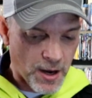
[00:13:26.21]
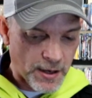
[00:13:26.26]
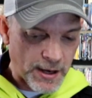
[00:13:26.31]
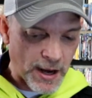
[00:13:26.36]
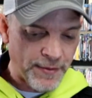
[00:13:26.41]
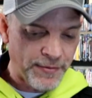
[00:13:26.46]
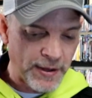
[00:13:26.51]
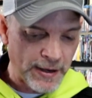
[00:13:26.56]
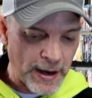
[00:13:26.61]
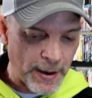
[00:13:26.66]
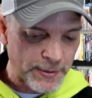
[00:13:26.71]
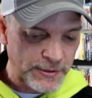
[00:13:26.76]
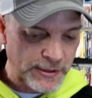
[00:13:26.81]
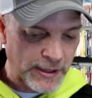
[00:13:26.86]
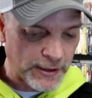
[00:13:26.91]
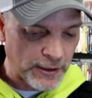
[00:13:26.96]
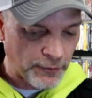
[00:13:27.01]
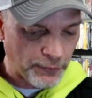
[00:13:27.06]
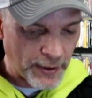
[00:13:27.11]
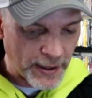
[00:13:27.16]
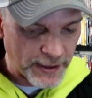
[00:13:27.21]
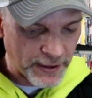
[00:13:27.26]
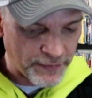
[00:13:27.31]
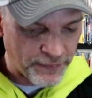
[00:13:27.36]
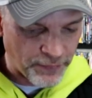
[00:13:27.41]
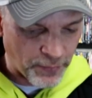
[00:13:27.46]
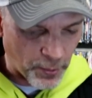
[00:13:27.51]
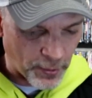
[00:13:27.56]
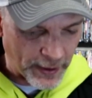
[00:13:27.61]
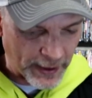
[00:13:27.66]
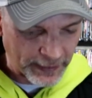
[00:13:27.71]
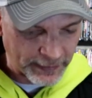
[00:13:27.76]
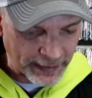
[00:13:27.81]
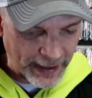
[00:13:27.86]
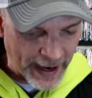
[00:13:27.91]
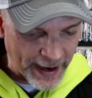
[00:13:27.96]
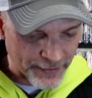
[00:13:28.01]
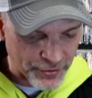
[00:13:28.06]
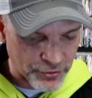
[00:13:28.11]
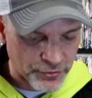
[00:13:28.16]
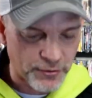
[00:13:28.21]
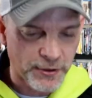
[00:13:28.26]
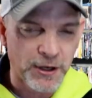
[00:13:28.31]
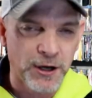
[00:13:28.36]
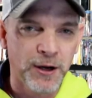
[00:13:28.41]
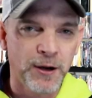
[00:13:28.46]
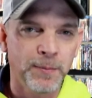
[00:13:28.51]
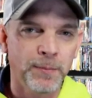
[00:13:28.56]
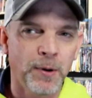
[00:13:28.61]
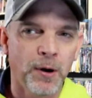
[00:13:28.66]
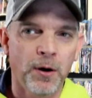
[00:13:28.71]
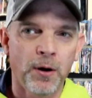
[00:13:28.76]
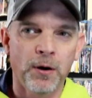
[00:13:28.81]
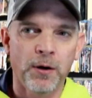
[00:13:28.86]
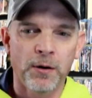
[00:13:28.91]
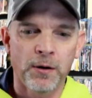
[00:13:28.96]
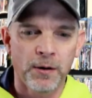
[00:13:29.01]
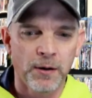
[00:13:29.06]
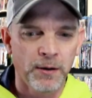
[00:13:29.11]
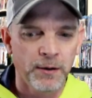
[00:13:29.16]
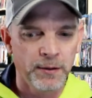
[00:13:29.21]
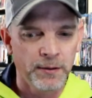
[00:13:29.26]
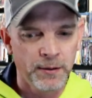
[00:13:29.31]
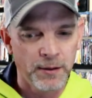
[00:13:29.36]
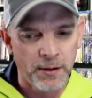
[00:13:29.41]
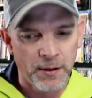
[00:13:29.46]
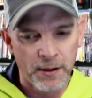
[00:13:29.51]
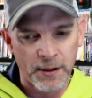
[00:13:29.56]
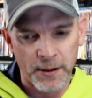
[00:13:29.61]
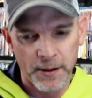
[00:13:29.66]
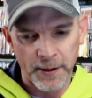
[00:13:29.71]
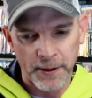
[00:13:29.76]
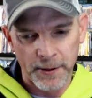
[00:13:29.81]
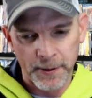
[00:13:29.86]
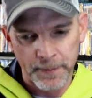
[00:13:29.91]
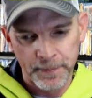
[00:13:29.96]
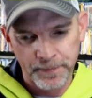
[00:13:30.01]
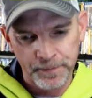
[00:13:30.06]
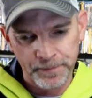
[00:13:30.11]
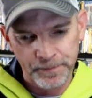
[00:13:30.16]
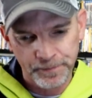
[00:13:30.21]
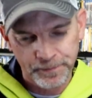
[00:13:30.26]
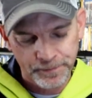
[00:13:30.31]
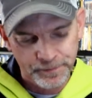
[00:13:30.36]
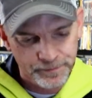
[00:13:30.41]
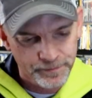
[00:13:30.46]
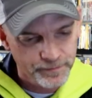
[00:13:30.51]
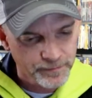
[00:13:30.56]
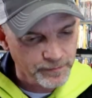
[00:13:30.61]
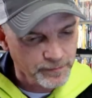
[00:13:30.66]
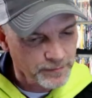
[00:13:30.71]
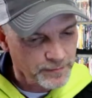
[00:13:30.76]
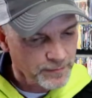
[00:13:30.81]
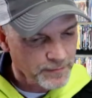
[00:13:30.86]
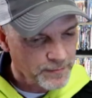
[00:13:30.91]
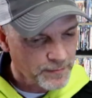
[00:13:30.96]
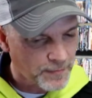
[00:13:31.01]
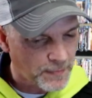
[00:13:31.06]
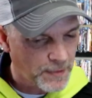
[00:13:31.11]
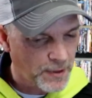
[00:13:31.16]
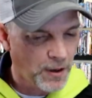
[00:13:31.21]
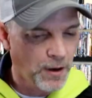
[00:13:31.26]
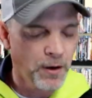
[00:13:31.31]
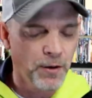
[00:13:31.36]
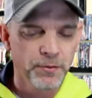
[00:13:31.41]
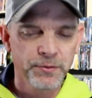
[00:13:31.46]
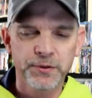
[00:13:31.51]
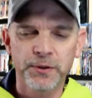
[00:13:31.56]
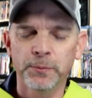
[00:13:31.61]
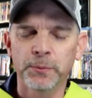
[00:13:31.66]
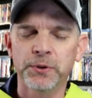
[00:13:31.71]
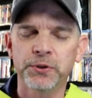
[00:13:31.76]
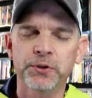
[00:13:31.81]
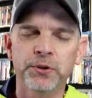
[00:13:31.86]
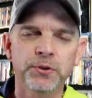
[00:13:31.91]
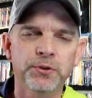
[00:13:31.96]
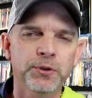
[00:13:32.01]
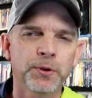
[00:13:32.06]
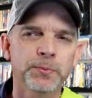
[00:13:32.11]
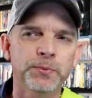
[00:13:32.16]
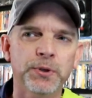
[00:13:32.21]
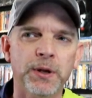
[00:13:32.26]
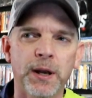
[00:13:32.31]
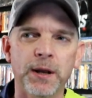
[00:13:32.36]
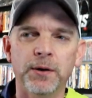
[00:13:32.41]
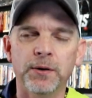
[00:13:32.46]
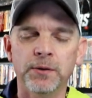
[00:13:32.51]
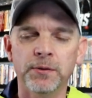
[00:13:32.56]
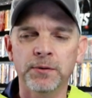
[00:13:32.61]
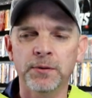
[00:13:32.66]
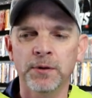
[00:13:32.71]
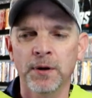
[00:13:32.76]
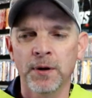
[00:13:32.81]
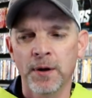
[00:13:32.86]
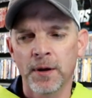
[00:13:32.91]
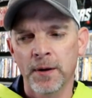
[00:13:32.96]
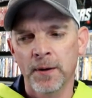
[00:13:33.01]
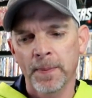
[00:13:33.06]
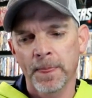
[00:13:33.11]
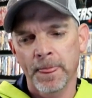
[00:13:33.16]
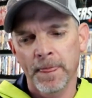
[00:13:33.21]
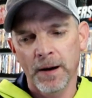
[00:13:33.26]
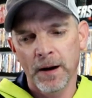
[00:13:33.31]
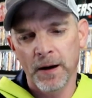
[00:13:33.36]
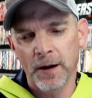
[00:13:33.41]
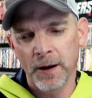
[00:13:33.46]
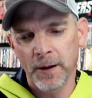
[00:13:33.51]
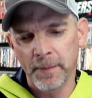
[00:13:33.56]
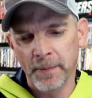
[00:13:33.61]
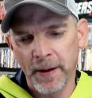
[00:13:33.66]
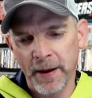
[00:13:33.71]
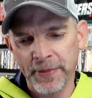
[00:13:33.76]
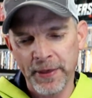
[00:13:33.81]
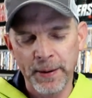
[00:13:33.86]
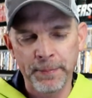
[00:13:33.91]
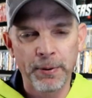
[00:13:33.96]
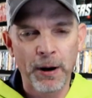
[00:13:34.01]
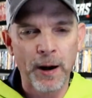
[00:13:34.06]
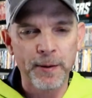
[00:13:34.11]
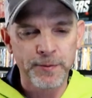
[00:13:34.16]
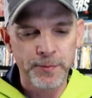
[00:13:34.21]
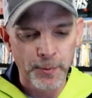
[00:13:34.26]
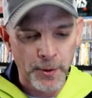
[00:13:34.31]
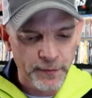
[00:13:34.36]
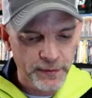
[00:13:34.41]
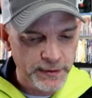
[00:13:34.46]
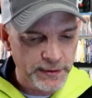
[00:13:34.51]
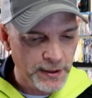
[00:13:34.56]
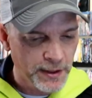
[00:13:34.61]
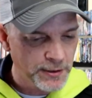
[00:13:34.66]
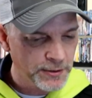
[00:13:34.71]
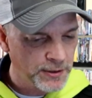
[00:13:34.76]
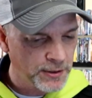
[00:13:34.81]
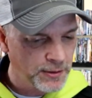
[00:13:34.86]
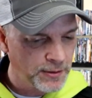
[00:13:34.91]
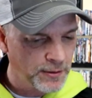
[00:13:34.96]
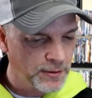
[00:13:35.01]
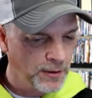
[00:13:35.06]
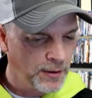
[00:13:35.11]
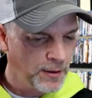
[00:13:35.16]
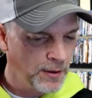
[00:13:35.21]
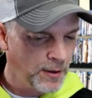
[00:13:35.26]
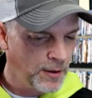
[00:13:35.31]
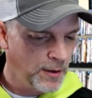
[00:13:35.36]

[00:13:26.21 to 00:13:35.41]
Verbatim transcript: Okay, then I was getting ready for a live stream on, um, on someone's YouTube channel. Um, I think Pop's Movie Dungeon.